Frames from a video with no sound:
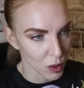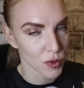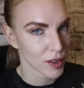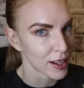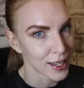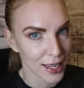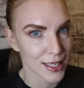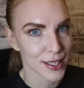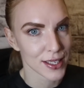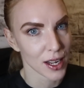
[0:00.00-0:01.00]
once we've had
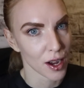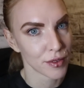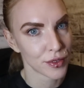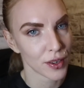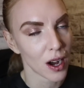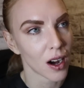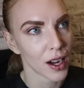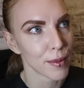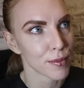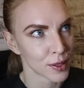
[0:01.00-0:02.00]
kids and stuff,
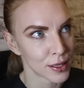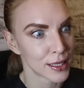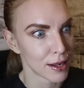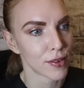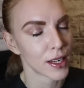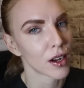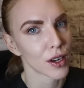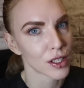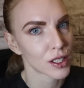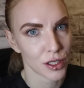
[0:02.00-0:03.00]
I am definitely
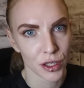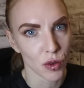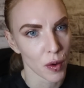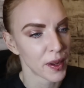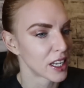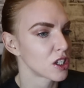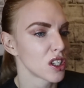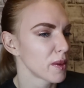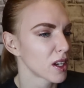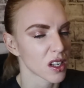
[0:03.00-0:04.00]
gonna still compete
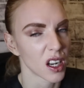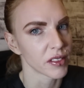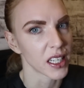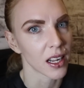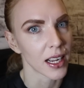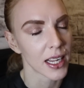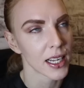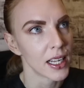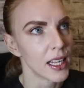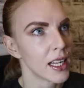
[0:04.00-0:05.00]
just because I love it. Like,
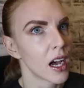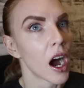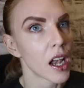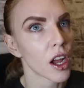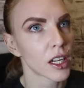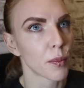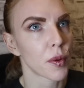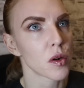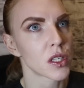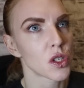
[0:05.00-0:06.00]
I like the
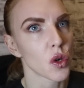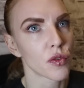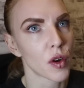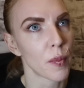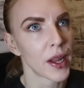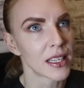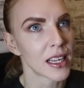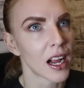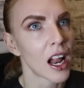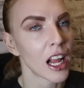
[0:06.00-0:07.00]
process of
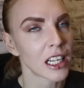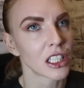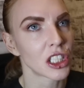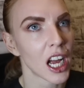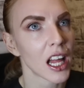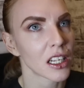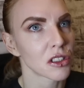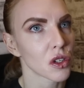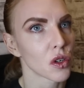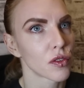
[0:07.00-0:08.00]
competing. I like the
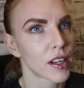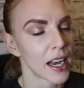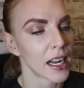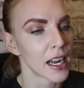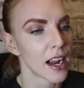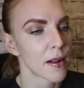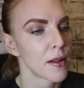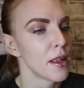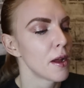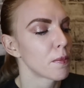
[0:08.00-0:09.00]
challenge of getting
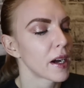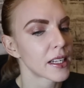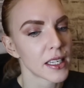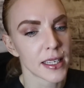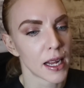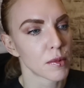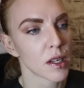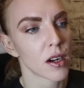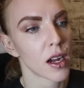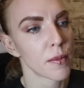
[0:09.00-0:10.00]
there. But at the same
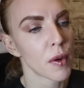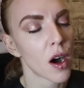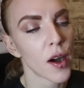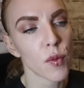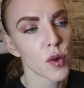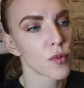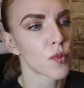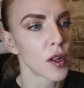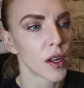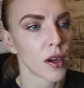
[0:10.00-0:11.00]
time, I wouldn't
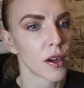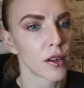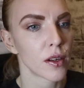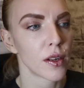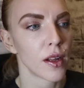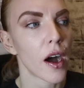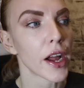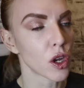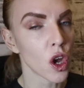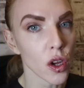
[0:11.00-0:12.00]
wanna.
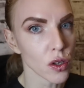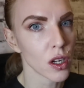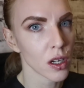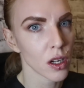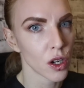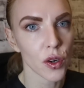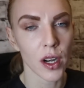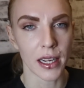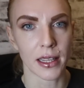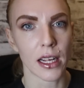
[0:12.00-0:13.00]
I could look
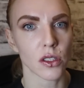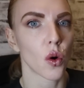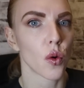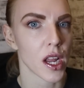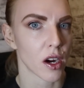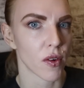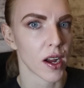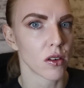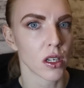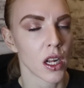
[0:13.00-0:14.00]
like that all year
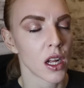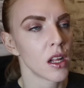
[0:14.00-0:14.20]
round,